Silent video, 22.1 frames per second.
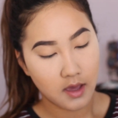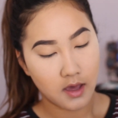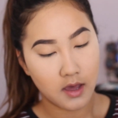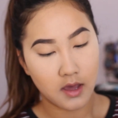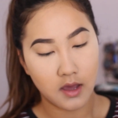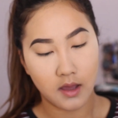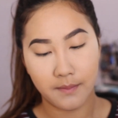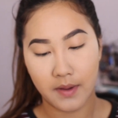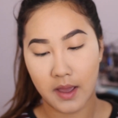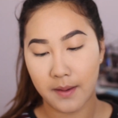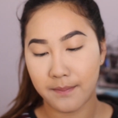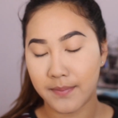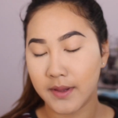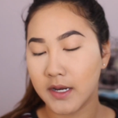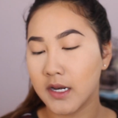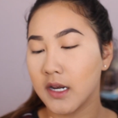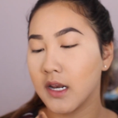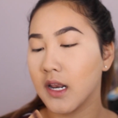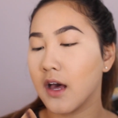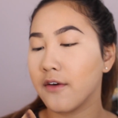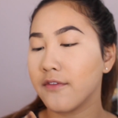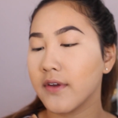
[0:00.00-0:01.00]
I've
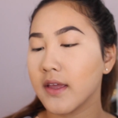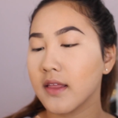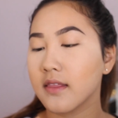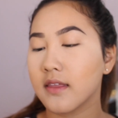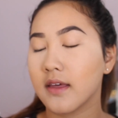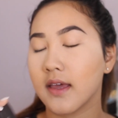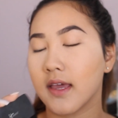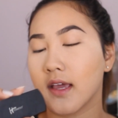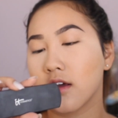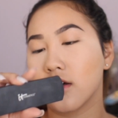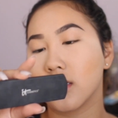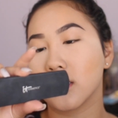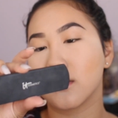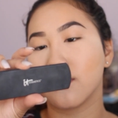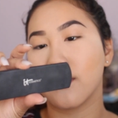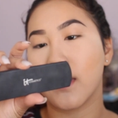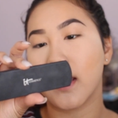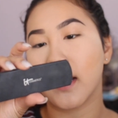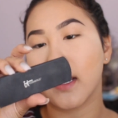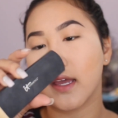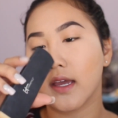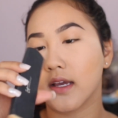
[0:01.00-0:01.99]
been loving the IT
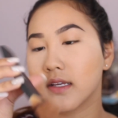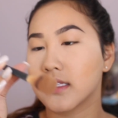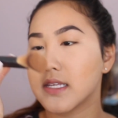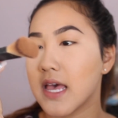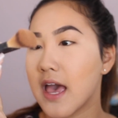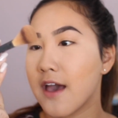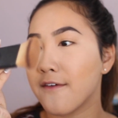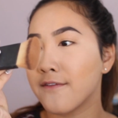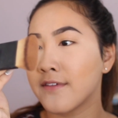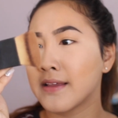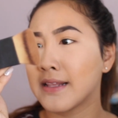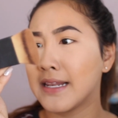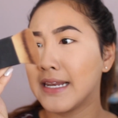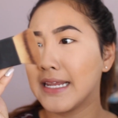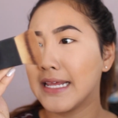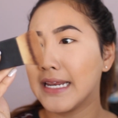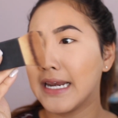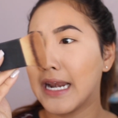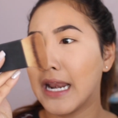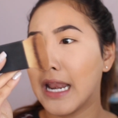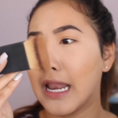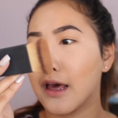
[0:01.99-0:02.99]
Cosmetics
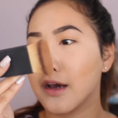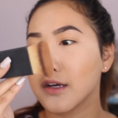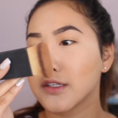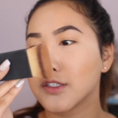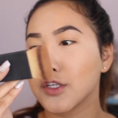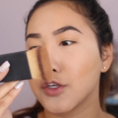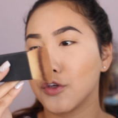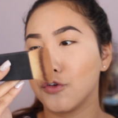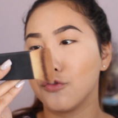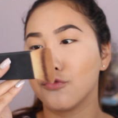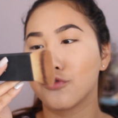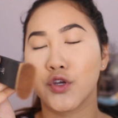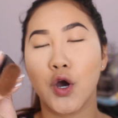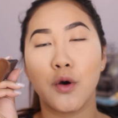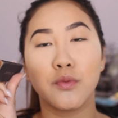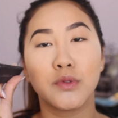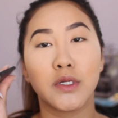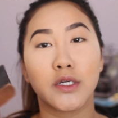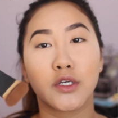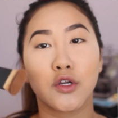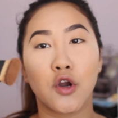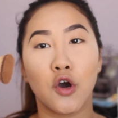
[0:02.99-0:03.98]
Heavenly Luxe You
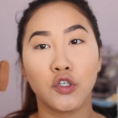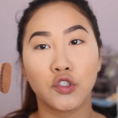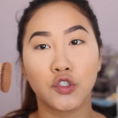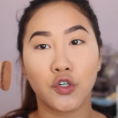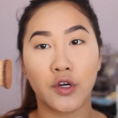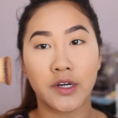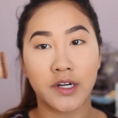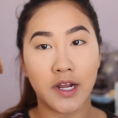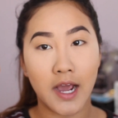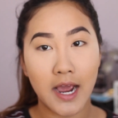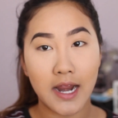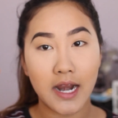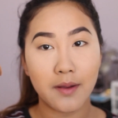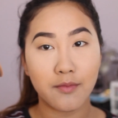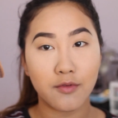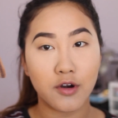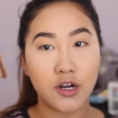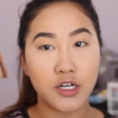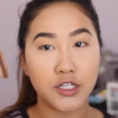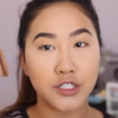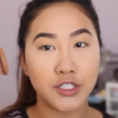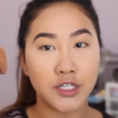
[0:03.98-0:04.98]
Sculpted Contour and Highlight
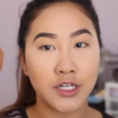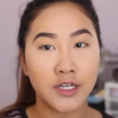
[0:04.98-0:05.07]
Brush.